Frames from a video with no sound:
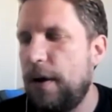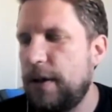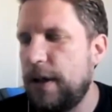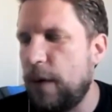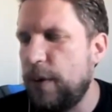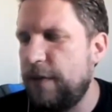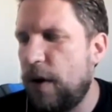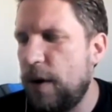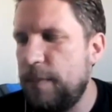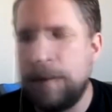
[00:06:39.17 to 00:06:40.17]
you know, if
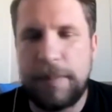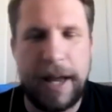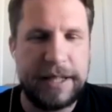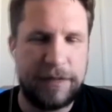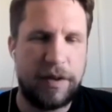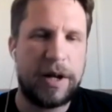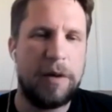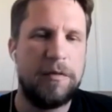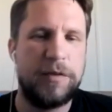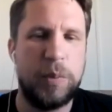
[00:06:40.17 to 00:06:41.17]
I'm in a place, if I'm
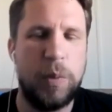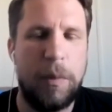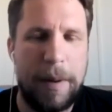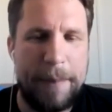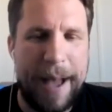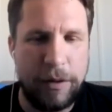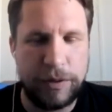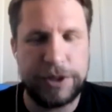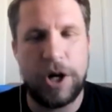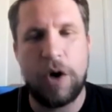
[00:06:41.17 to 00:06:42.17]
comfortable what my
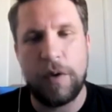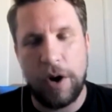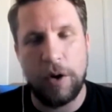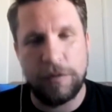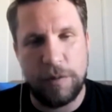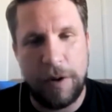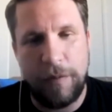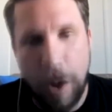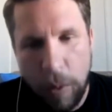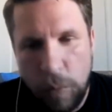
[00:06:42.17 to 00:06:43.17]
boundaries are and aren't for my
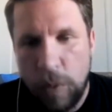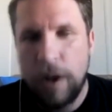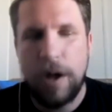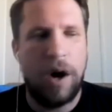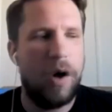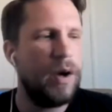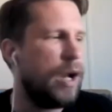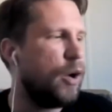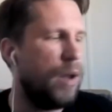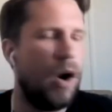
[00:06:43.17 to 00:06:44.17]
role, I
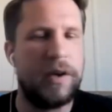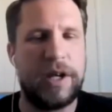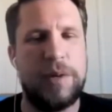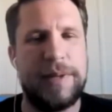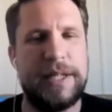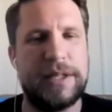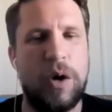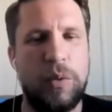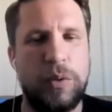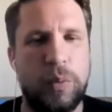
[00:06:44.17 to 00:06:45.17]
know that I'm going to be
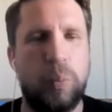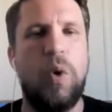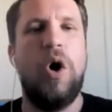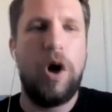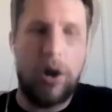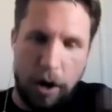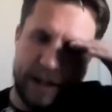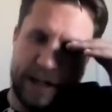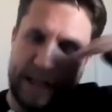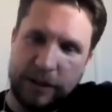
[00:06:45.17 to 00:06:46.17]
told what I
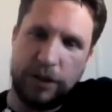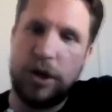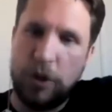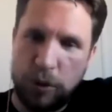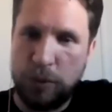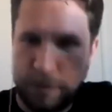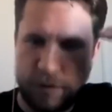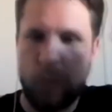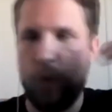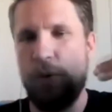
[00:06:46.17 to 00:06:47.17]
need to do
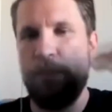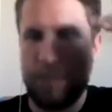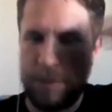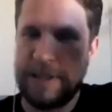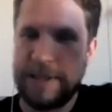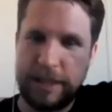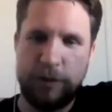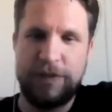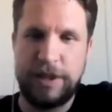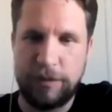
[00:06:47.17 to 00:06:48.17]
for the business
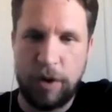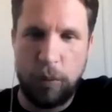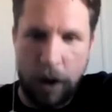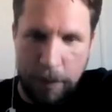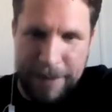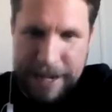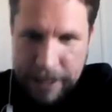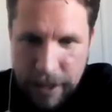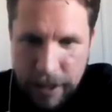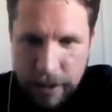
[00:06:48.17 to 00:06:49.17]
within the role that I'm
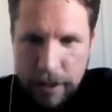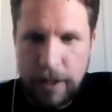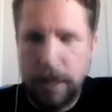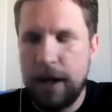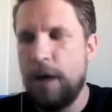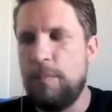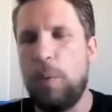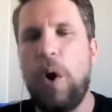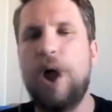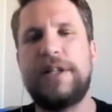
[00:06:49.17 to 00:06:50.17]
in. But
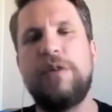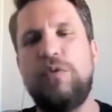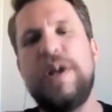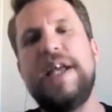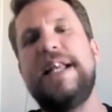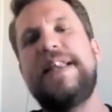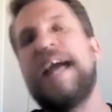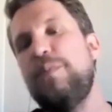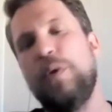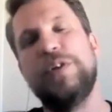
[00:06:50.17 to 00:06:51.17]
what I don't really
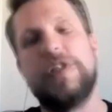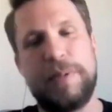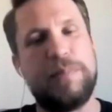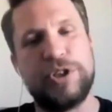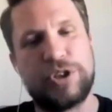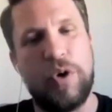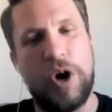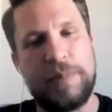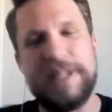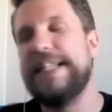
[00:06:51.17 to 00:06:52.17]
then want to be
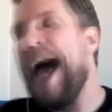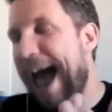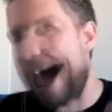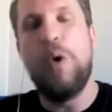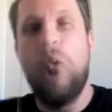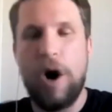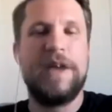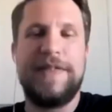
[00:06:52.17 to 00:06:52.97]
prescribed is how I